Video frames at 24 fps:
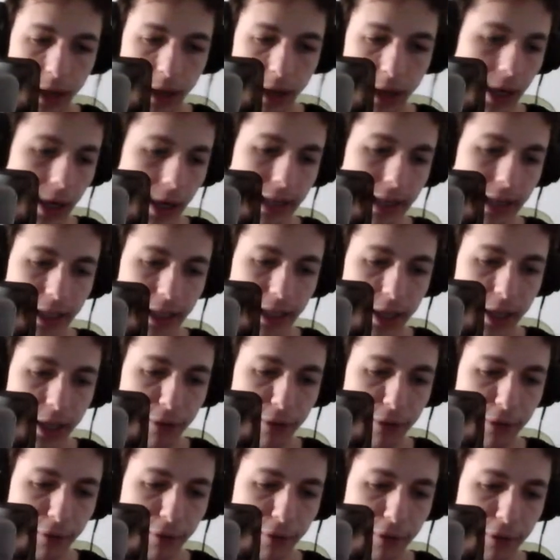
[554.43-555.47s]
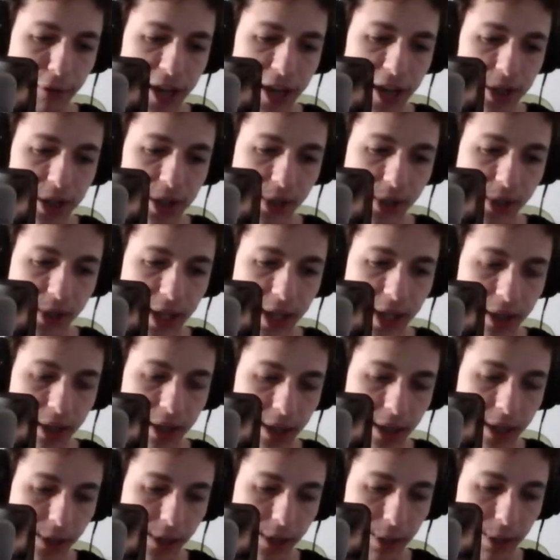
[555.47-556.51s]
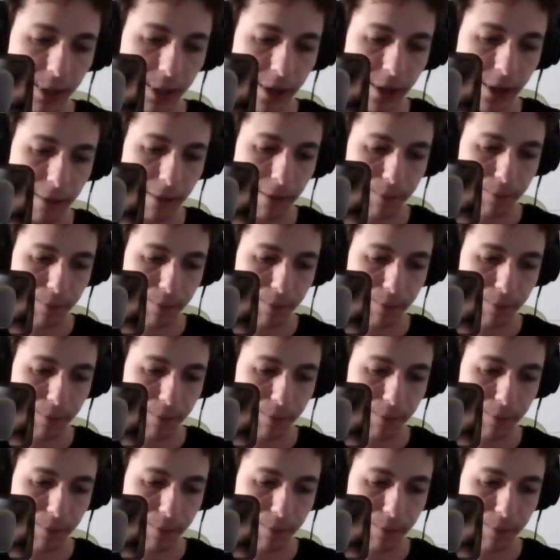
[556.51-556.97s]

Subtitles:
oddly enough, fashion design concept art